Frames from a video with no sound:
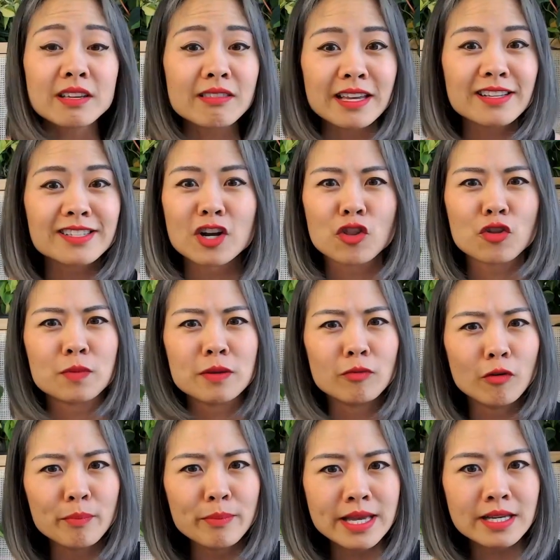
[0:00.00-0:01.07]
things that other
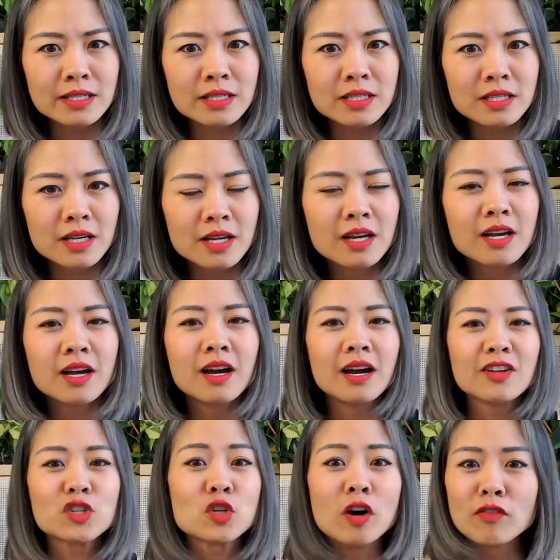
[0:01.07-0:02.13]
people miss,
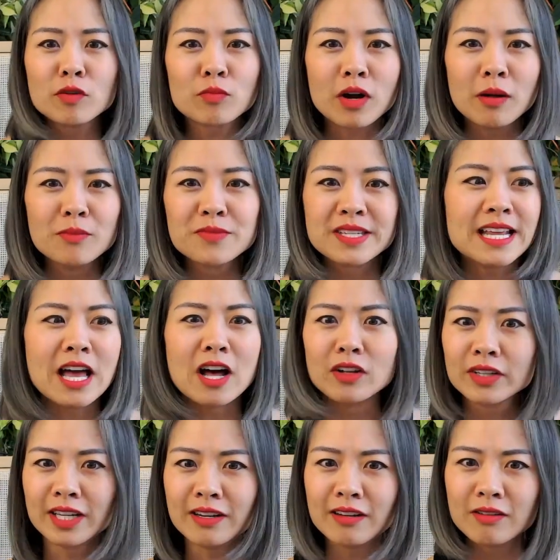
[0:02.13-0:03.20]
solving problems in
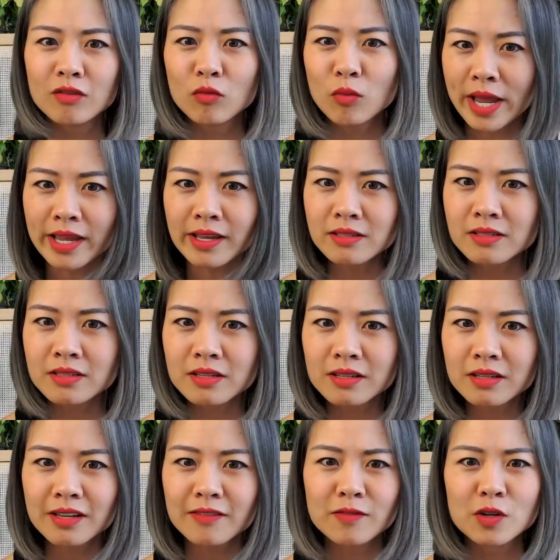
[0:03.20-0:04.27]
elegant ways
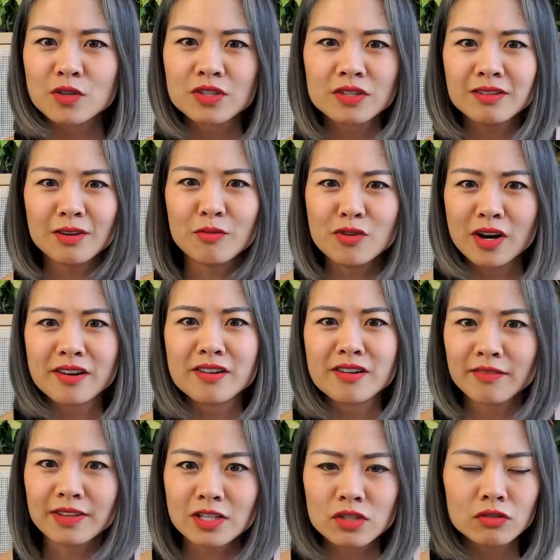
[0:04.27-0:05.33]
if there's not an
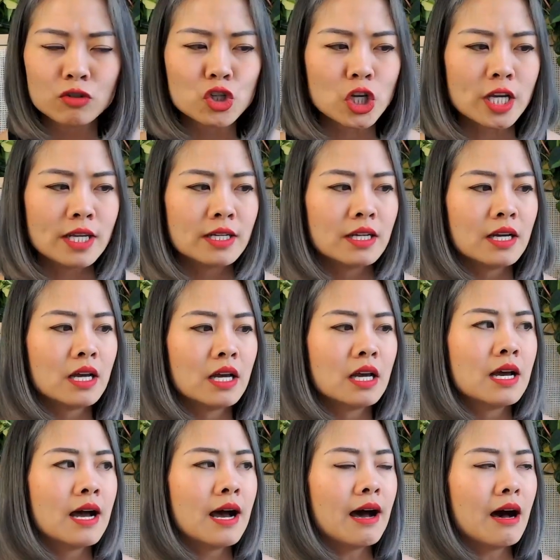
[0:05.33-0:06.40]
obvious solution.
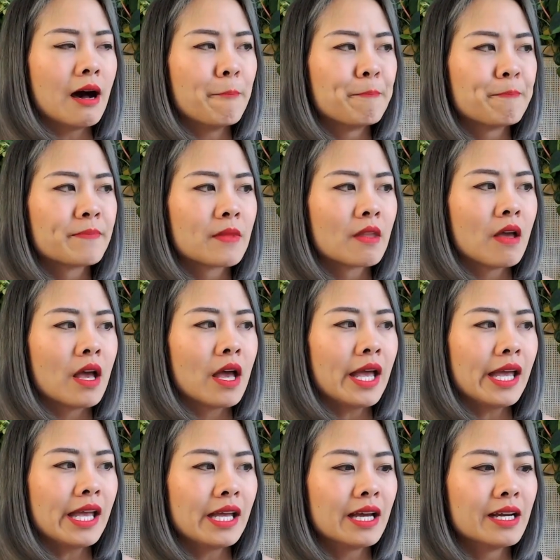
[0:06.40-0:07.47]

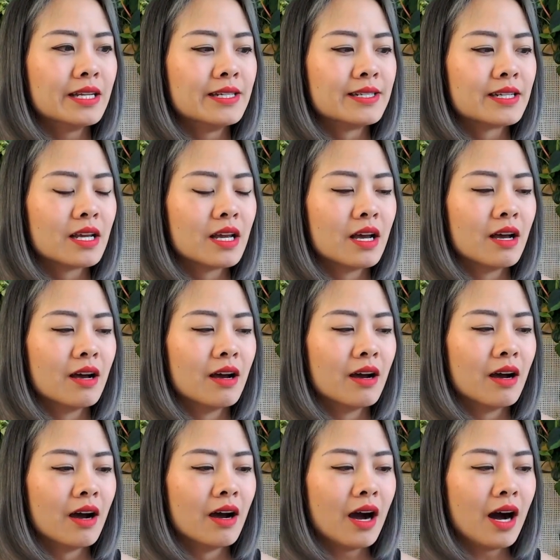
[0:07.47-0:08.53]
And
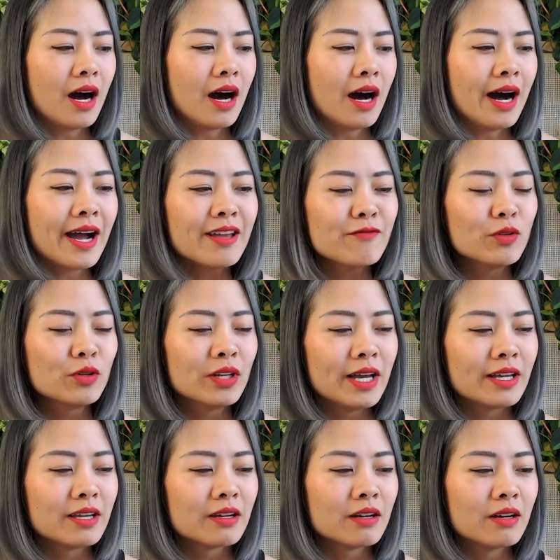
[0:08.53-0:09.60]
I feel
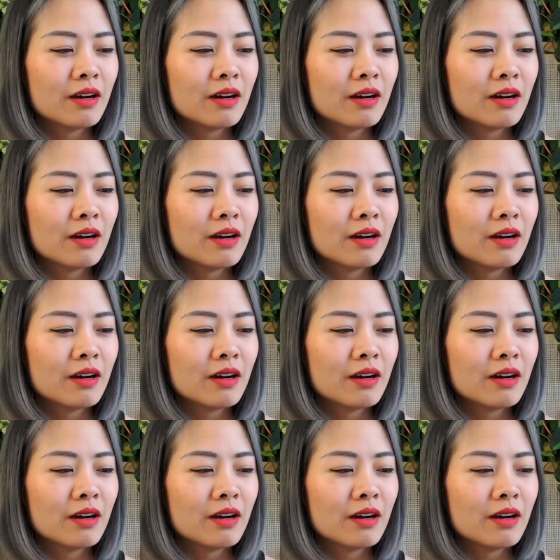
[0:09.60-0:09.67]
like